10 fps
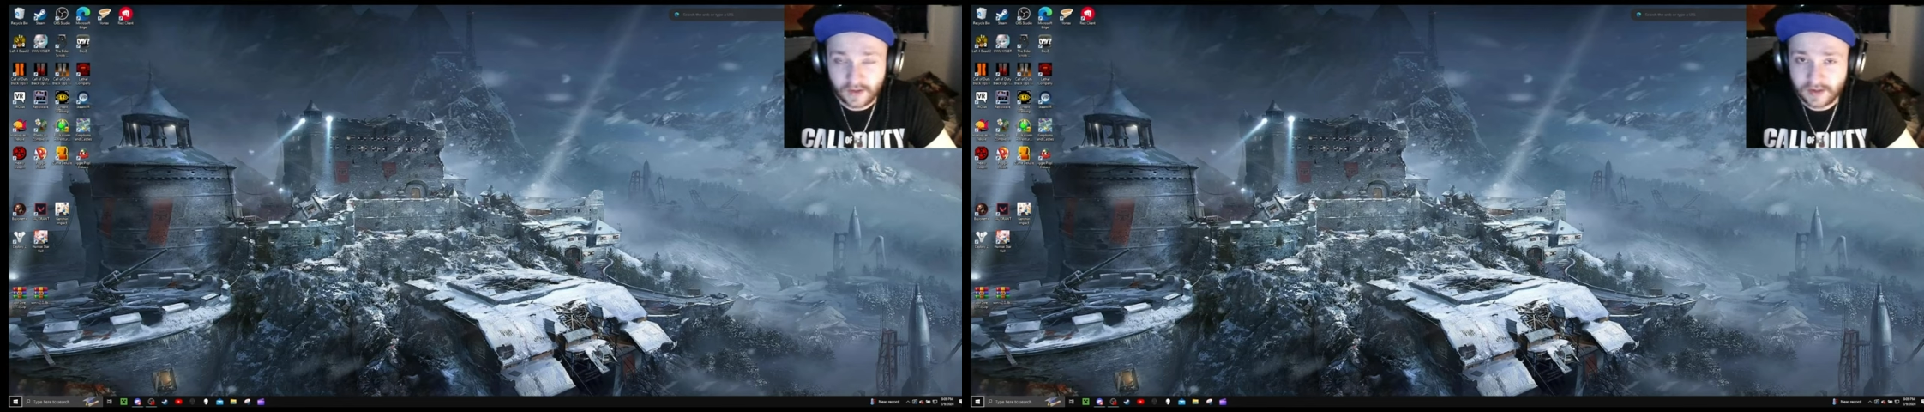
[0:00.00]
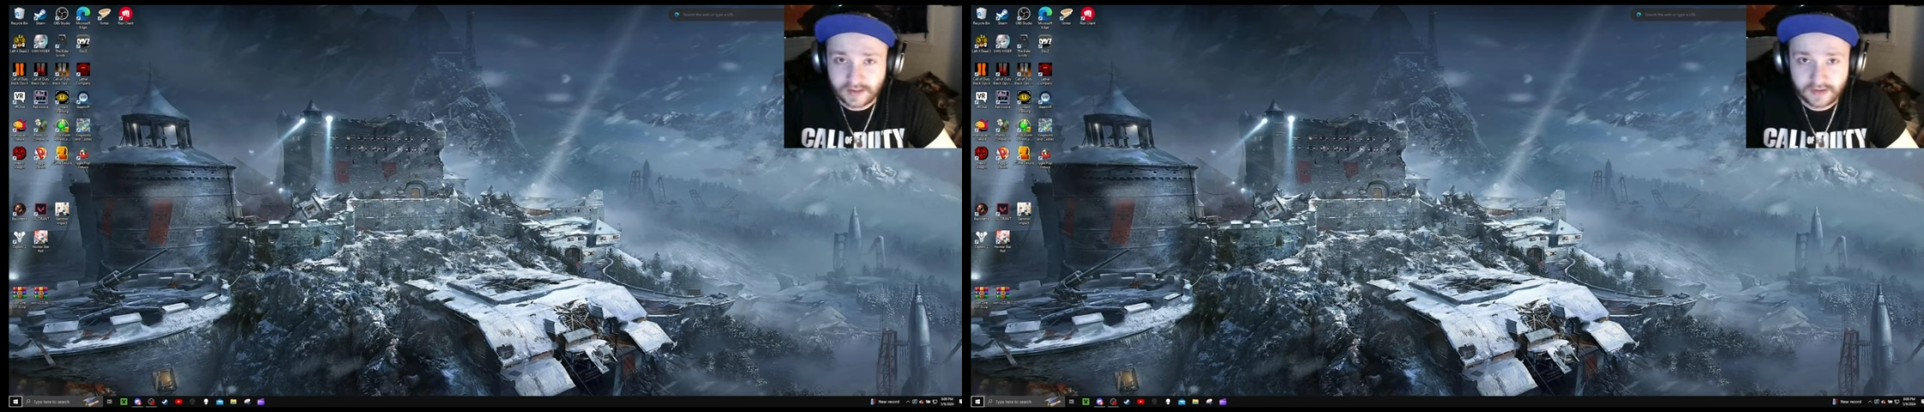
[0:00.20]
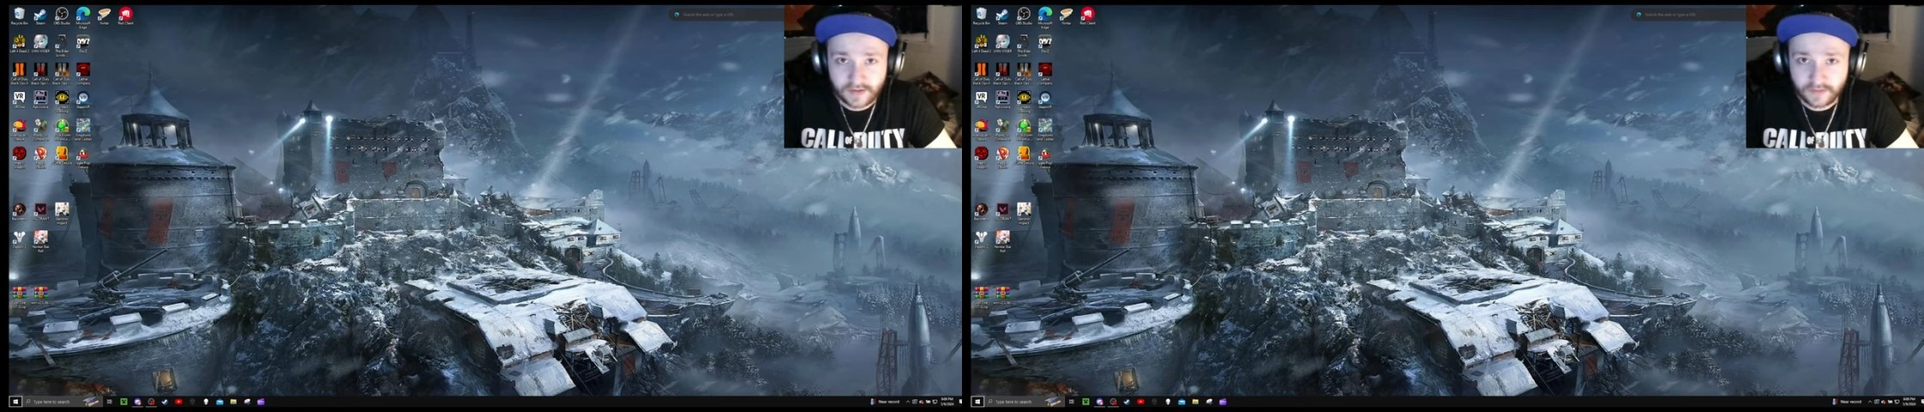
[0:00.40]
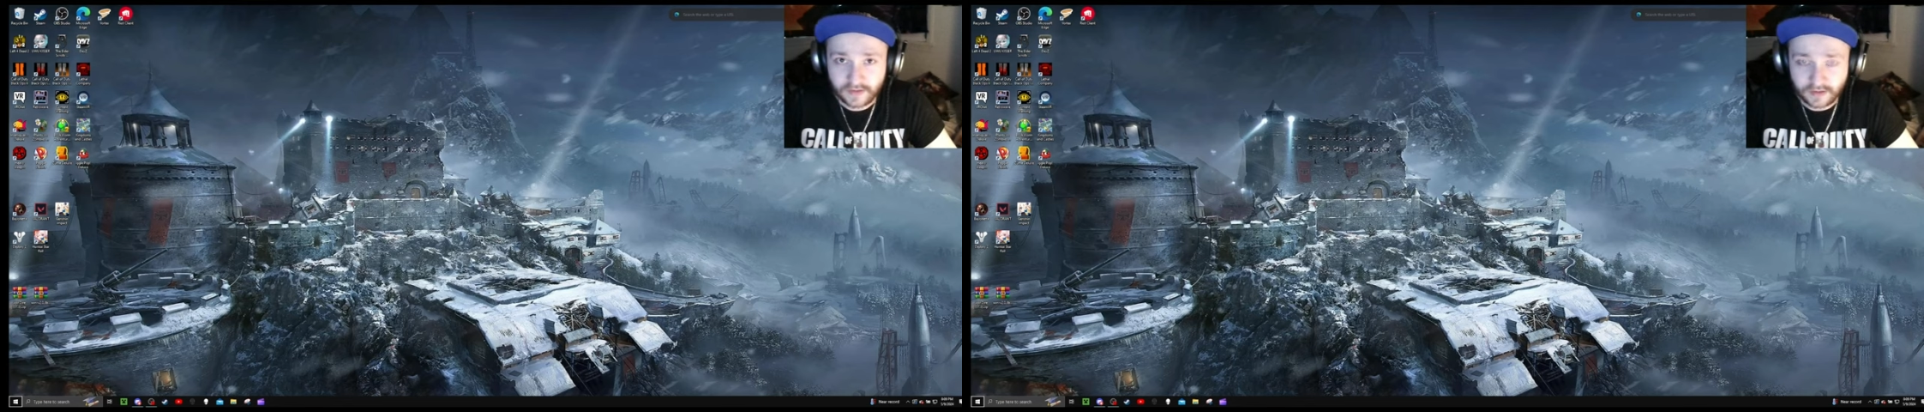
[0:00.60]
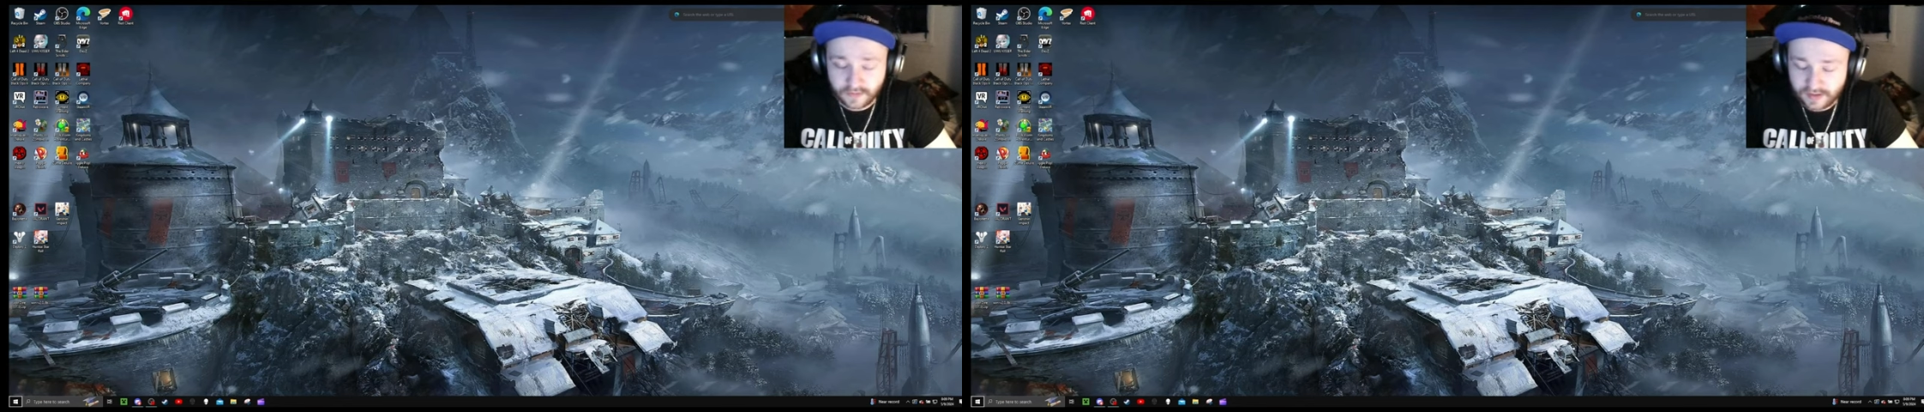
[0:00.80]
I did that for
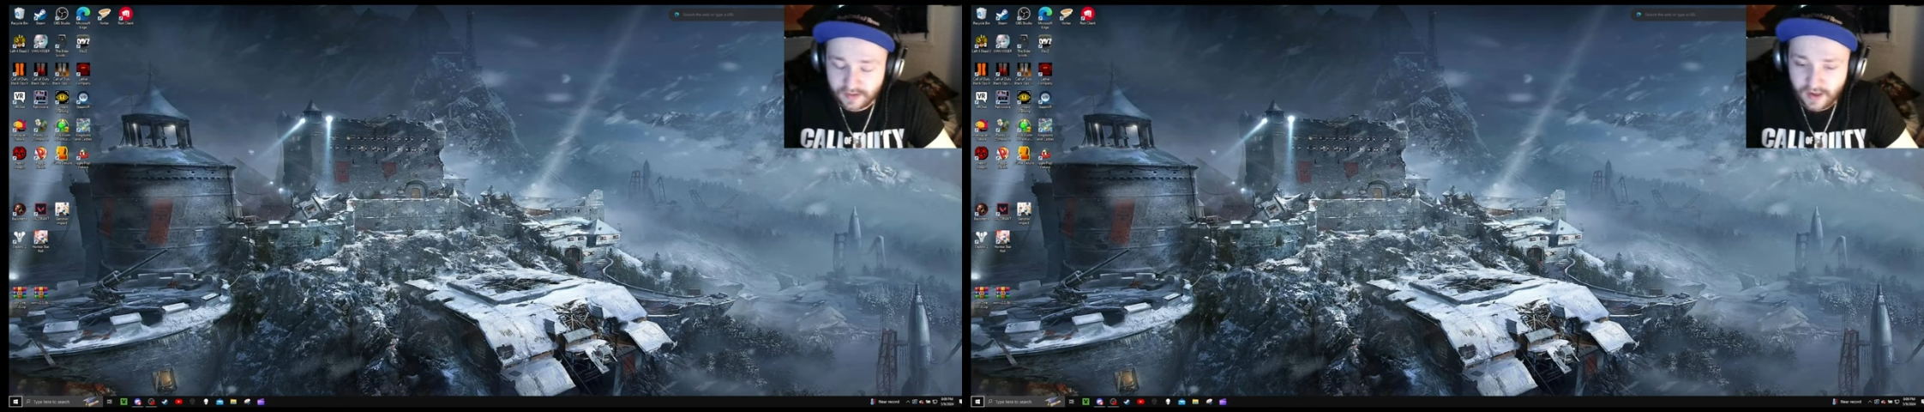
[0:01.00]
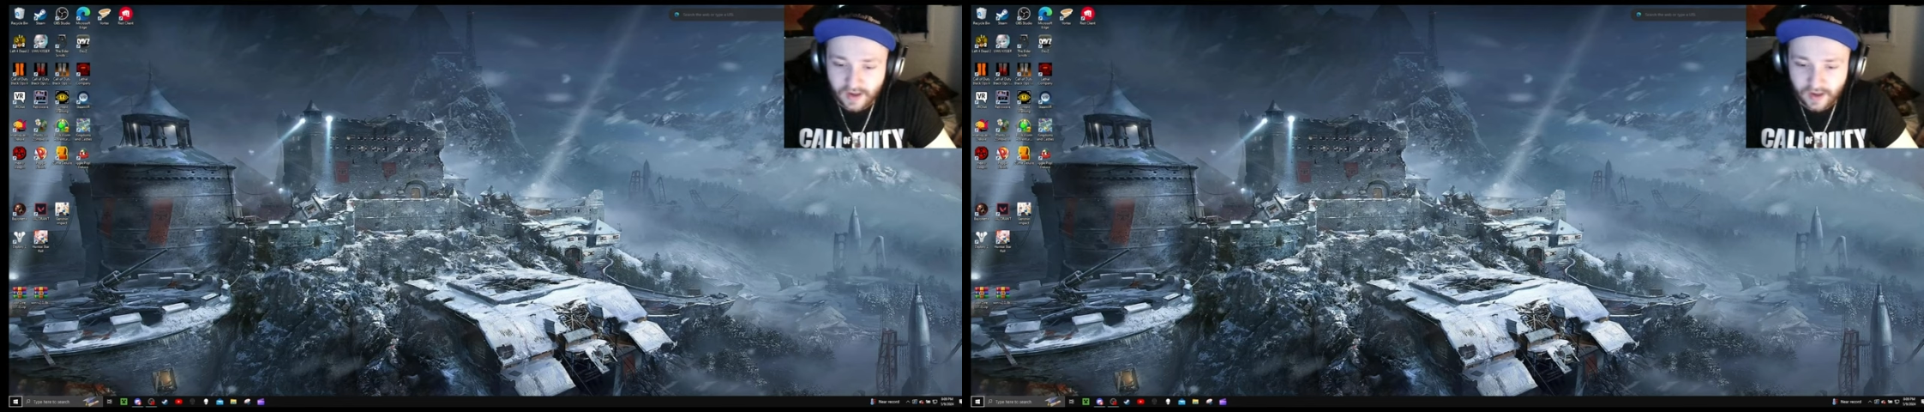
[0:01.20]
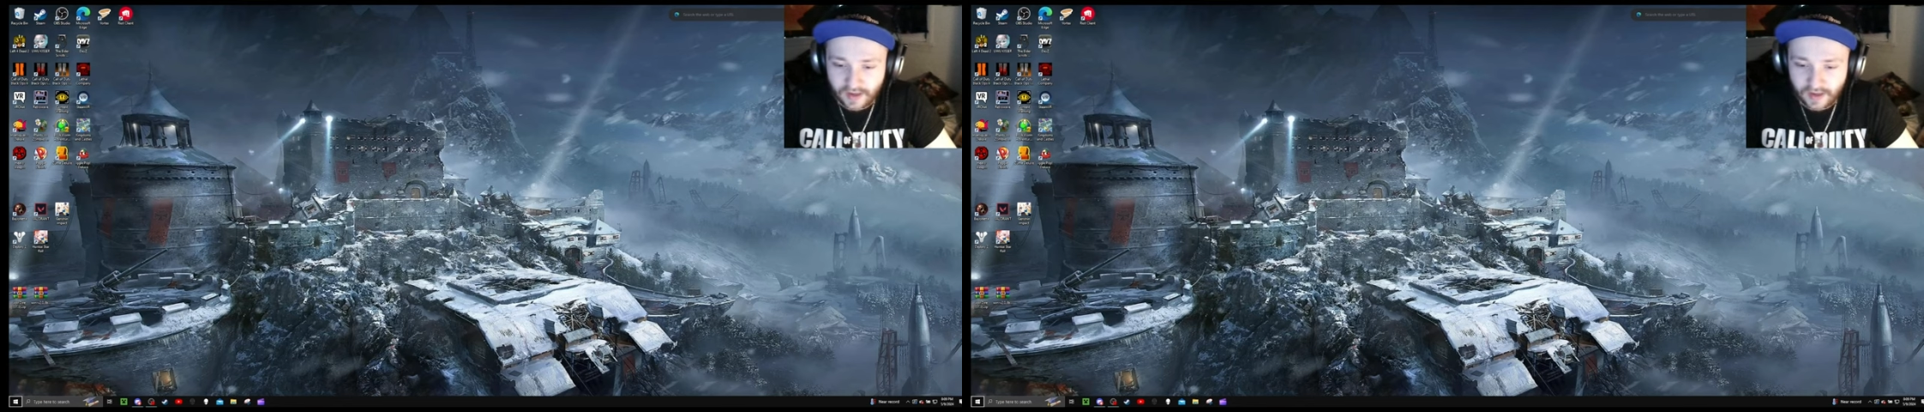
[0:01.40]
like a week and it